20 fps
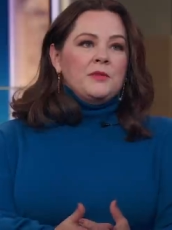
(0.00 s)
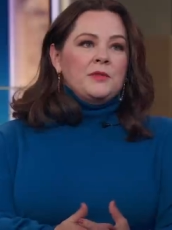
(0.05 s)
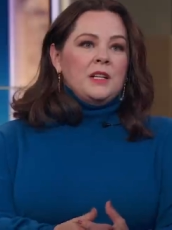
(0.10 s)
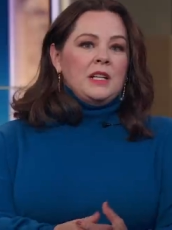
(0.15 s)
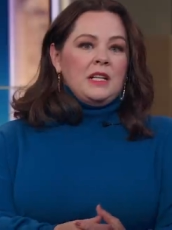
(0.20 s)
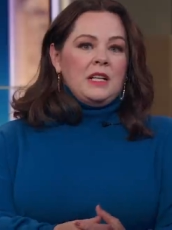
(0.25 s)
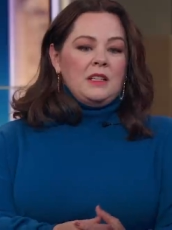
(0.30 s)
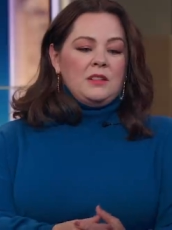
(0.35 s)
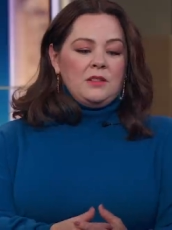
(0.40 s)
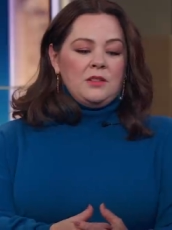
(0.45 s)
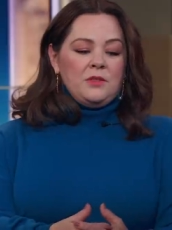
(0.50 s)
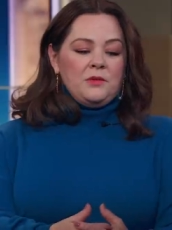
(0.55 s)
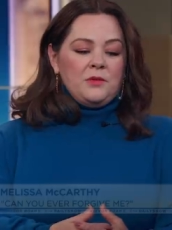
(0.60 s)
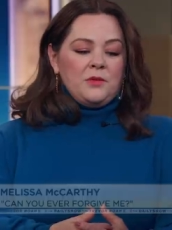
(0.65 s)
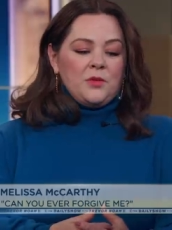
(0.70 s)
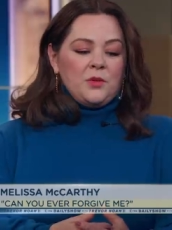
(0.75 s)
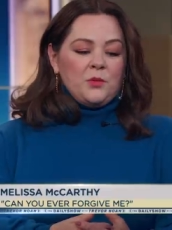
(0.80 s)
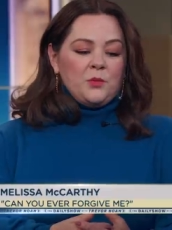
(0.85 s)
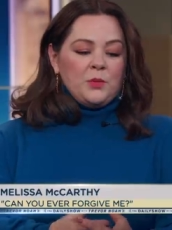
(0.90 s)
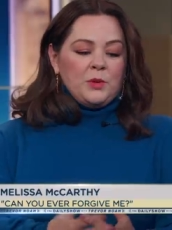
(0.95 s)
of it, and the
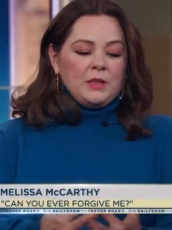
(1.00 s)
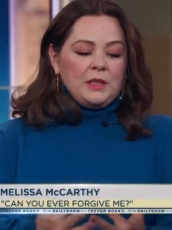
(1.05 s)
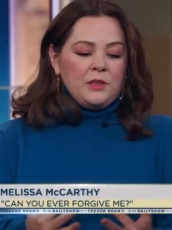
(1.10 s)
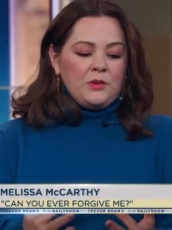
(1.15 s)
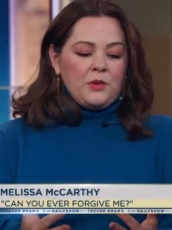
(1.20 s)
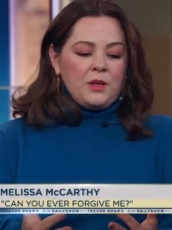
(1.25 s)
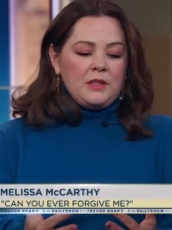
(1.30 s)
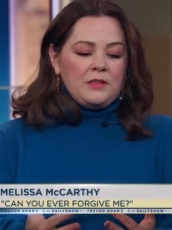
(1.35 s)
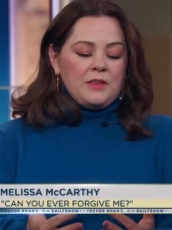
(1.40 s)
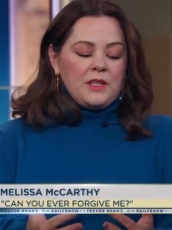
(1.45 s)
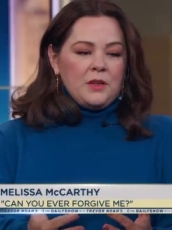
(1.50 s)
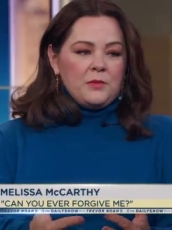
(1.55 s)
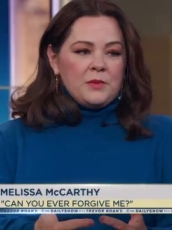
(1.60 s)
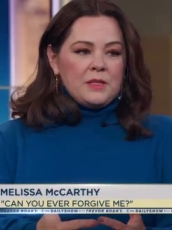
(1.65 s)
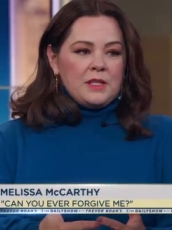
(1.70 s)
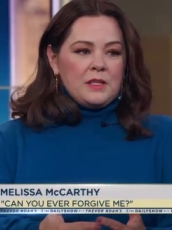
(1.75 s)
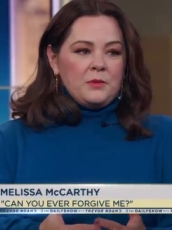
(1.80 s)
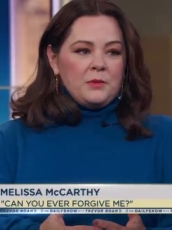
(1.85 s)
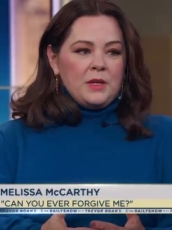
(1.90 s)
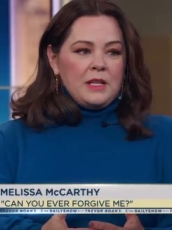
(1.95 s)
the really great thing
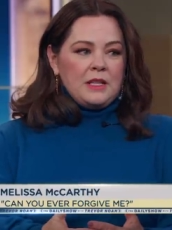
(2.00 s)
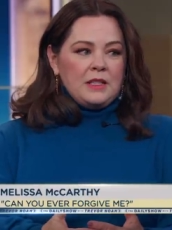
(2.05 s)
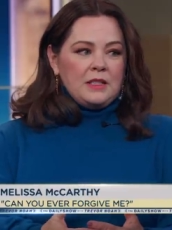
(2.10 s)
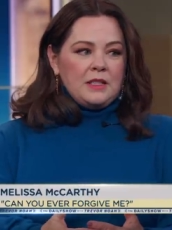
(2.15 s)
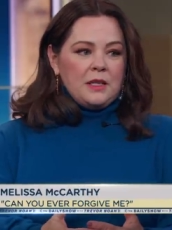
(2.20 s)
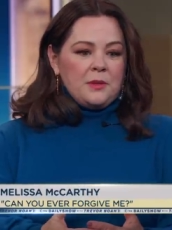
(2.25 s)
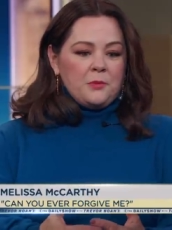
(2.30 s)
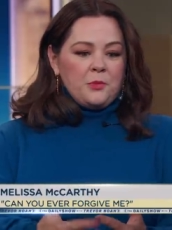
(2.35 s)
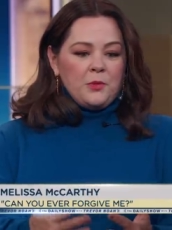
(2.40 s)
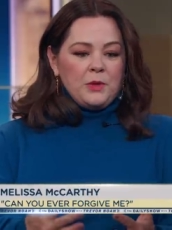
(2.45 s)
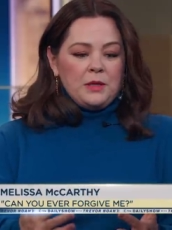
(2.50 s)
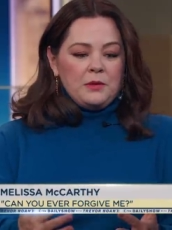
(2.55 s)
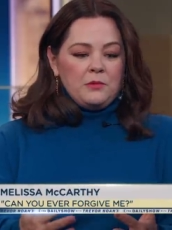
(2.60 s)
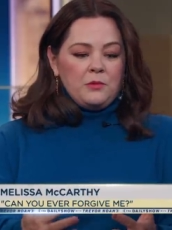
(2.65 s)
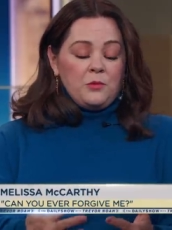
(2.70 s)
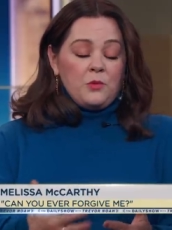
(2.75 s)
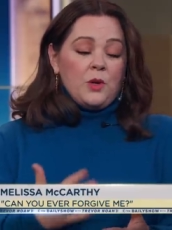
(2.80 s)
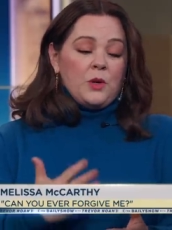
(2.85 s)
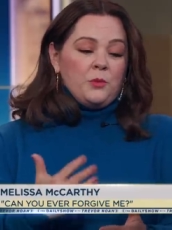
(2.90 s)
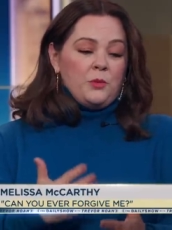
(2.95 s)
was that we ended up we
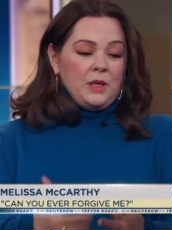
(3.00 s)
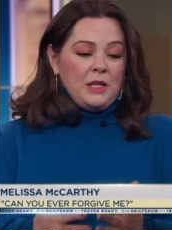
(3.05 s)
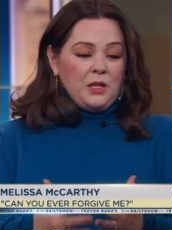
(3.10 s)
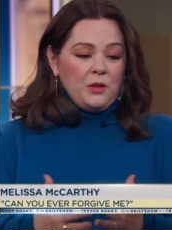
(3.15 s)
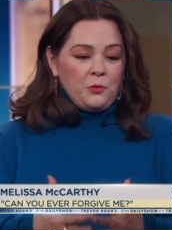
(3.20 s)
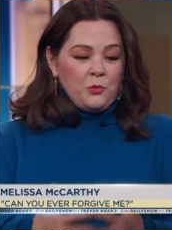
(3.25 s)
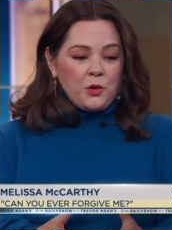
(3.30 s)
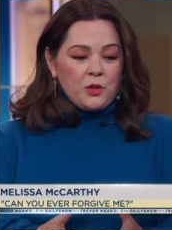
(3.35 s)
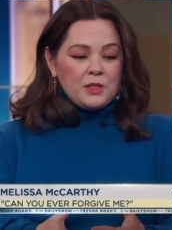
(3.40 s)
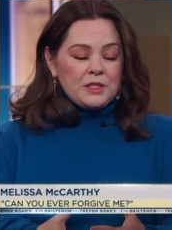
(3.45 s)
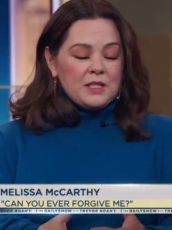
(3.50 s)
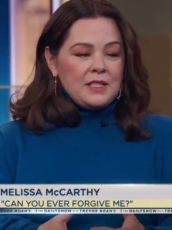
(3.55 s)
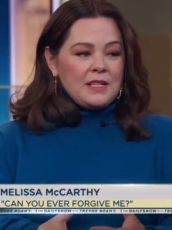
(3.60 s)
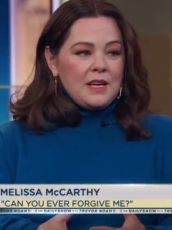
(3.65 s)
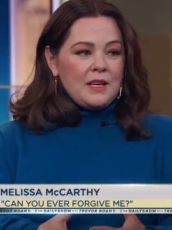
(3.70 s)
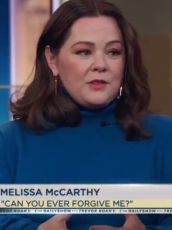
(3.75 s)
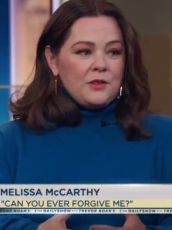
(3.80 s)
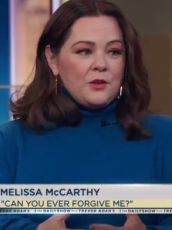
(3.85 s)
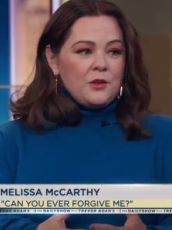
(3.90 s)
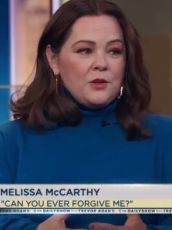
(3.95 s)
one we can work
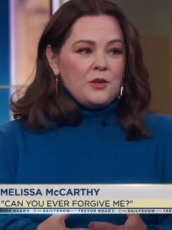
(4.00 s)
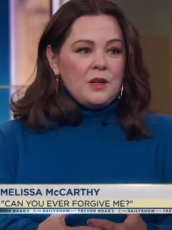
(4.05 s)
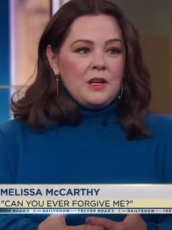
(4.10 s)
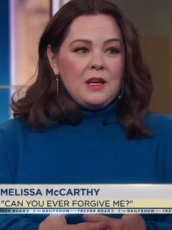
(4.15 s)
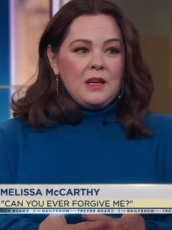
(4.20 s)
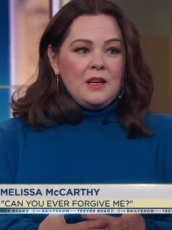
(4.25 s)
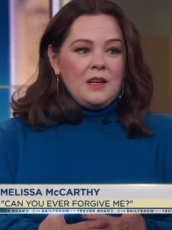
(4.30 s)
together.